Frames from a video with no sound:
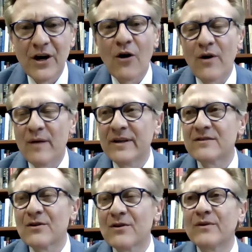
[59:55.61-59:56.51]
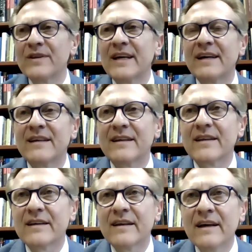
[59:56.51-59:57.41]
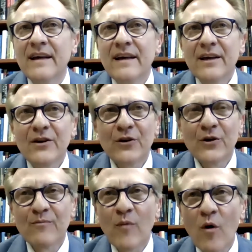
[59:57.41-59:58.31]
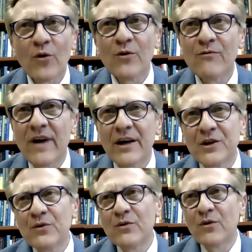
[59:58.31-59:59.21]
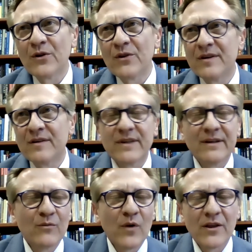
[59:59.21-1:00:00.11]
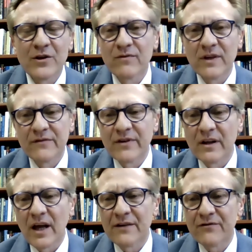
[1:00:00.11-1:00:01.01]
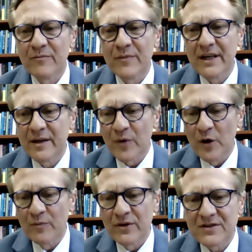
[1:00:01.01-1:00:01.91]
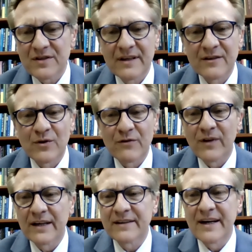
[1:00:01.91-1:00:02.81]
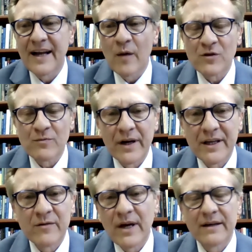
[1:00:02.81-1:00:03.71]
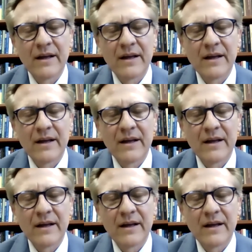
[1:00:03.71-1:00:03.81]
No. I mean, so the idea that you know your moral value or the you know whether you've lived a life of meaning and purpose is reflected in how much money you made.